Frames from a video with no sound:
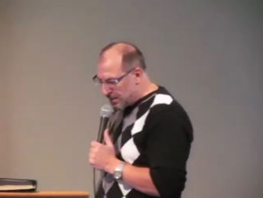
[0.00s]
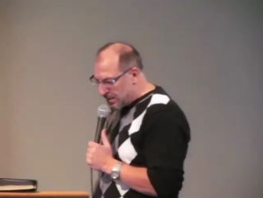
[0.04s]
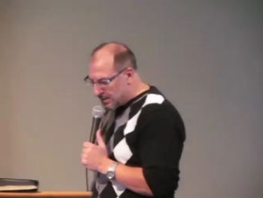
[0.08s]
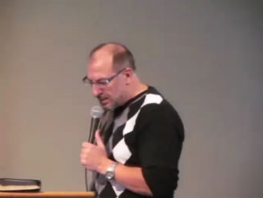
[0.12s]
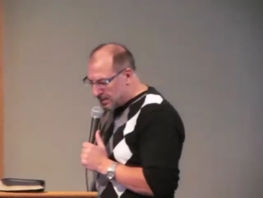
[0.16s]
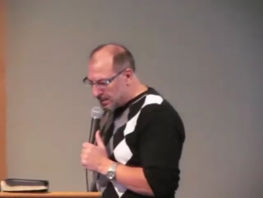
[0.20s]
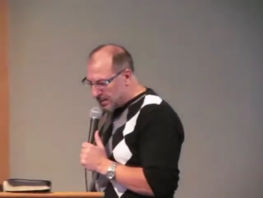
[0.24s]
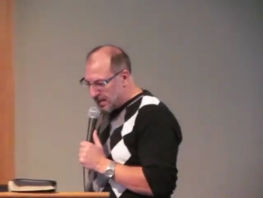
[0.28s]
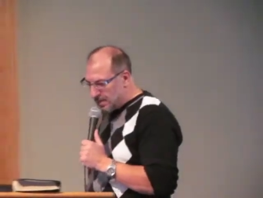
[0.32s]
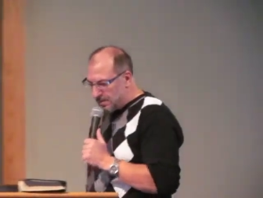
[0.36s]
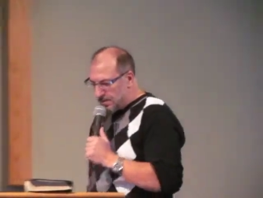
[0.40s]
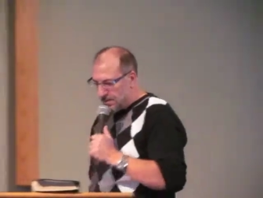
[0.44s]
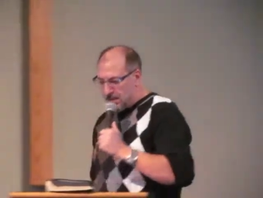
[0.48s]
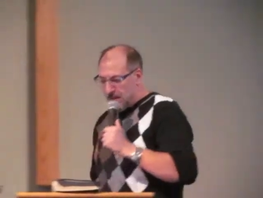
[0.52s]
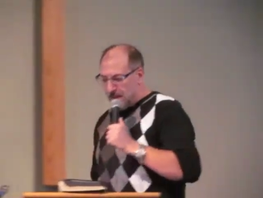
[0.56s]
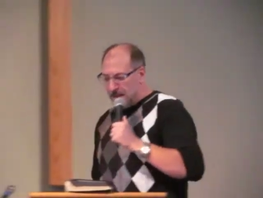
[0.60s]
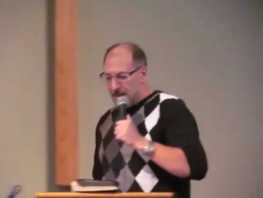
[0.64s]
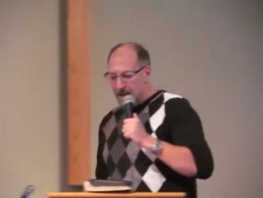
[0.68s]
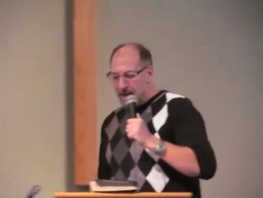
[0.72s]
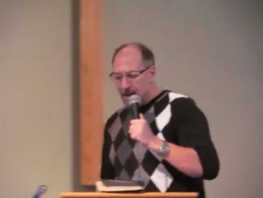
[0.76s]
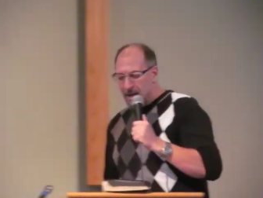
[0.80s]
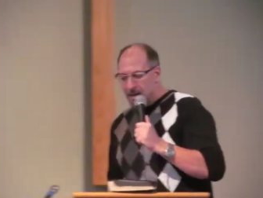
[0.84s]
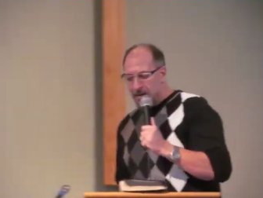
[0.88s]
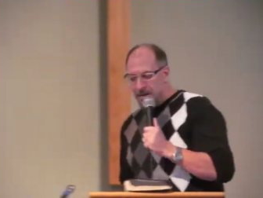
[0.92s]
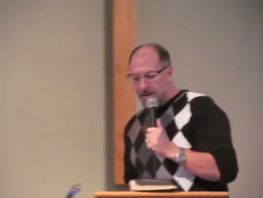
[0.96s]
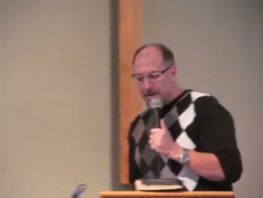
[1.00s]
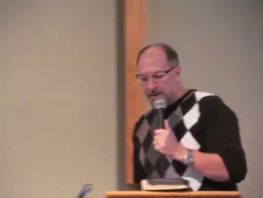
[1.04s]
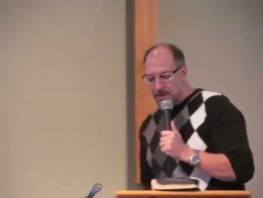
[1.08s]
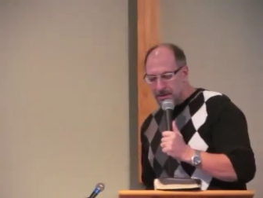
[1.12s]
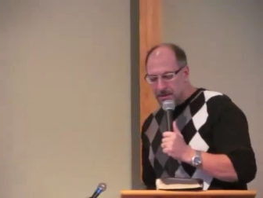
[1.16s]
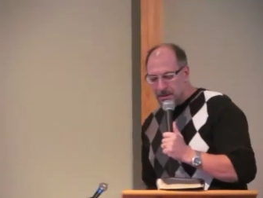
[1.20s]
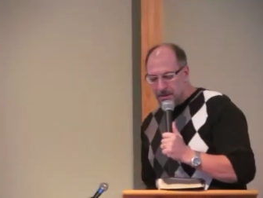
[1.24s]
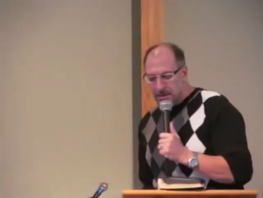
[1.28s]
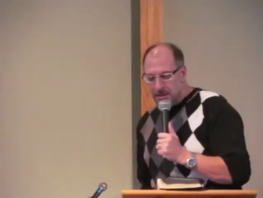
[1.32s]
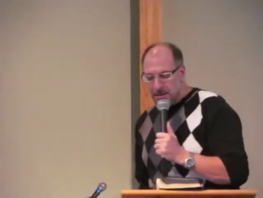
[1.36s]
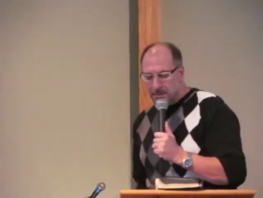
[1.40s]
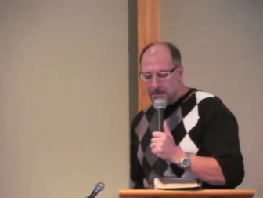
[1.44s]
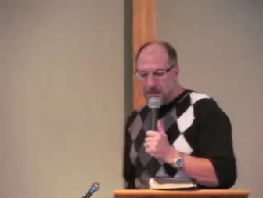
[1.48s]
And accept right now
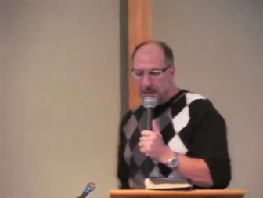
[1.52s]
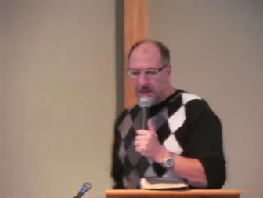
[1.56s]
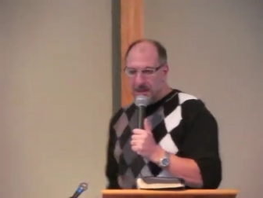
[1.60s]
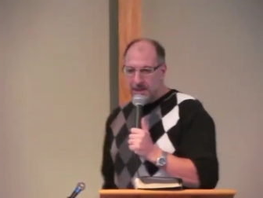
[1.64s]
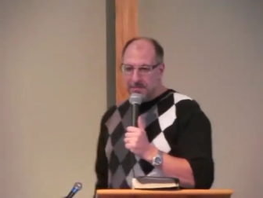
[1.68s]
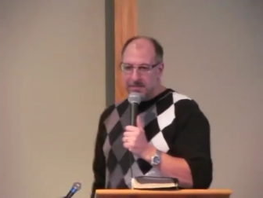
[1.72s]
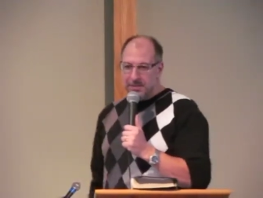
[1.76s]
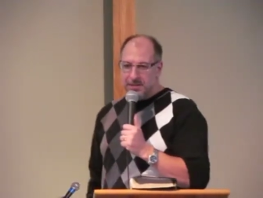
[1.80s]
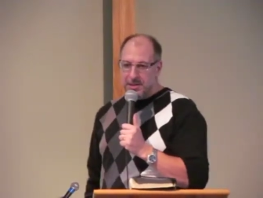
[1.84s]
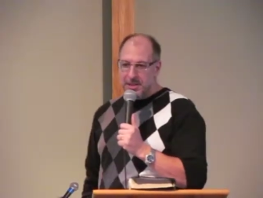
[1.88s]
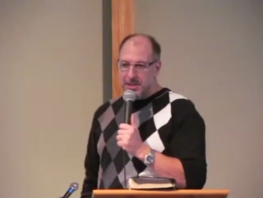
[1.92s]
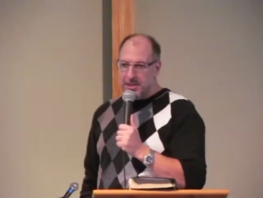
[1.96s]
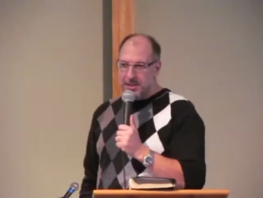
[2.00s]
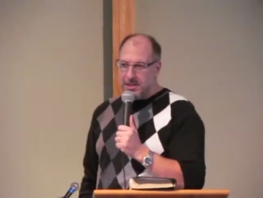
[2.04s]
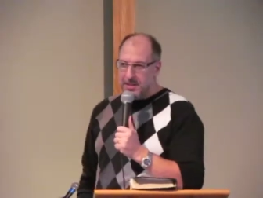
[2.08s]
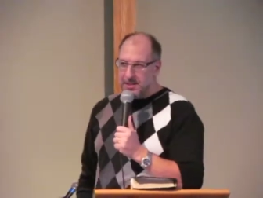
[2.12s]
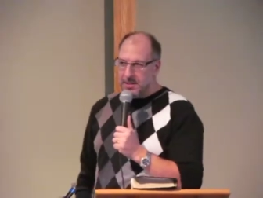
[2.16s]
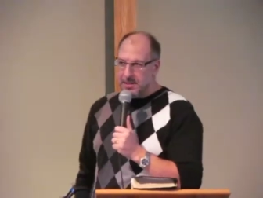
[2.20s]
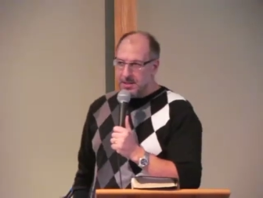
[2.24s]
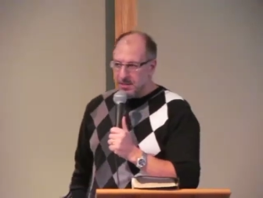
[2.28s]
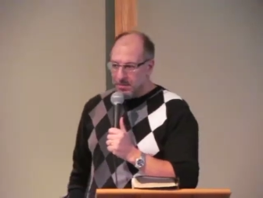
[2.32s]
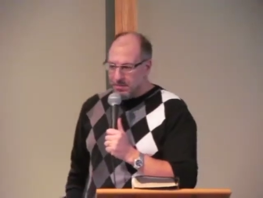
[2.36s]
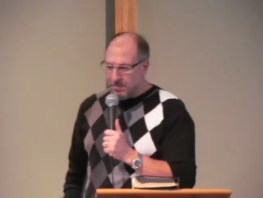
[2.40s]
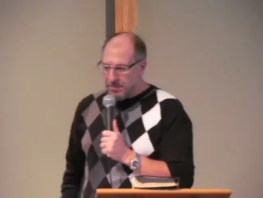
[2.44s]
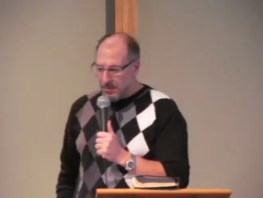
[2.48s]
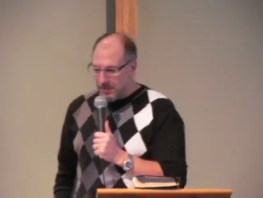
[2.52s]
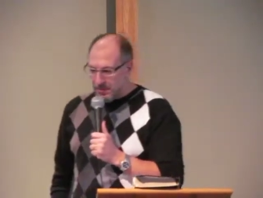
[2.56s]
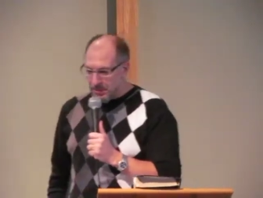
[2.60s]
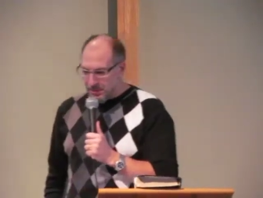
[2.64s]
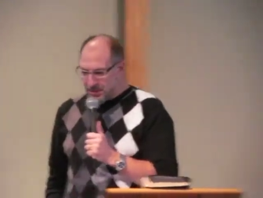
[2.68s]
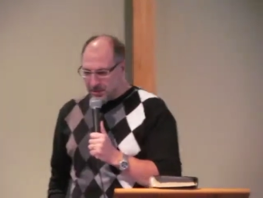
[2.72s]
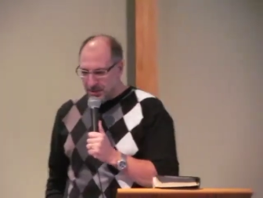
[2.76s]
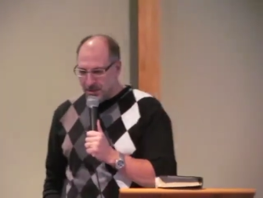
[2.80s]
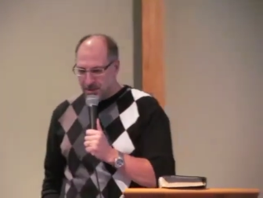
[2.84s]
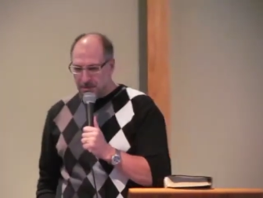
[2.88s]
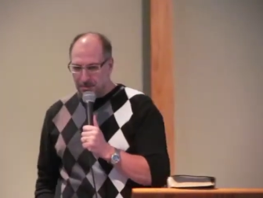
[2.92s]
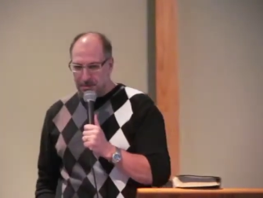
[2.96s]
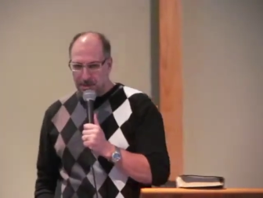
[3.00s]
the, the blood of Jesus over those
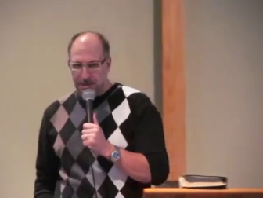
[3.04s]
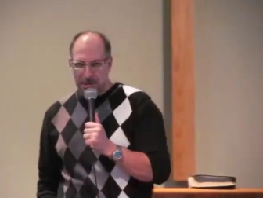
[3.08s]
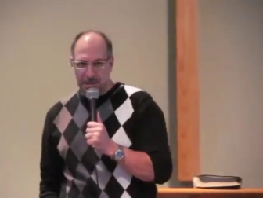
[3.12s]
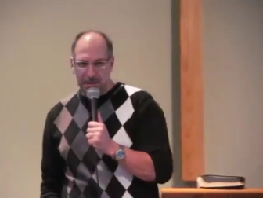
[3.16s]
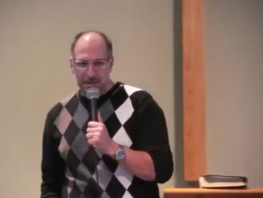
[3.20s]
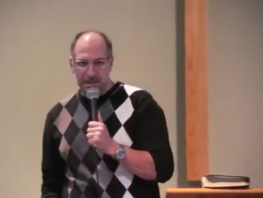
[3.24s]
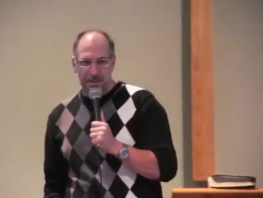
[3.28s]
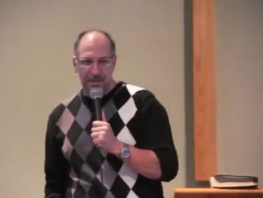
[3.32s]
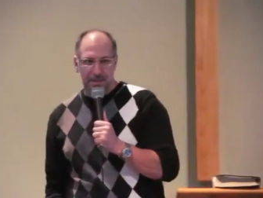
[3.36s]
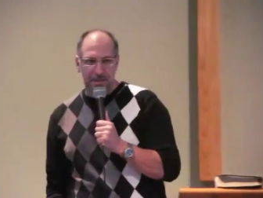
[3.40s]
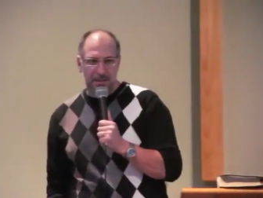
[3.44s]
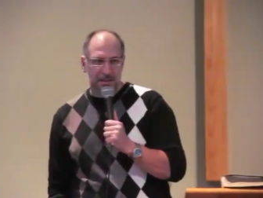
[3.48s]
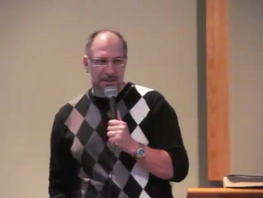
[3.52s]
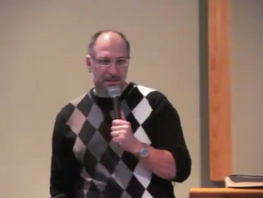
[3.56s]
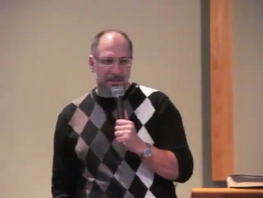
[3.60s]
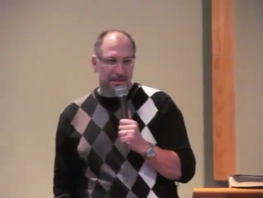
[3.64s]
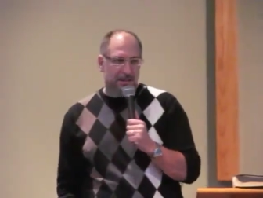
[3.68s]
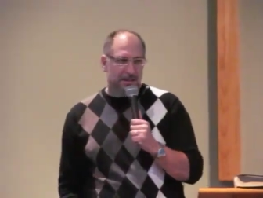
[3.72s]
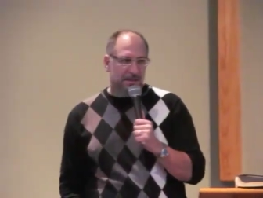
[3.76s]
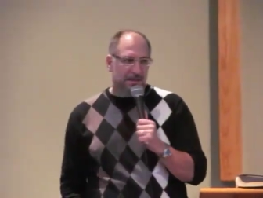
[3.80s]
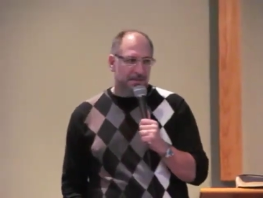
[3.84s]
situations.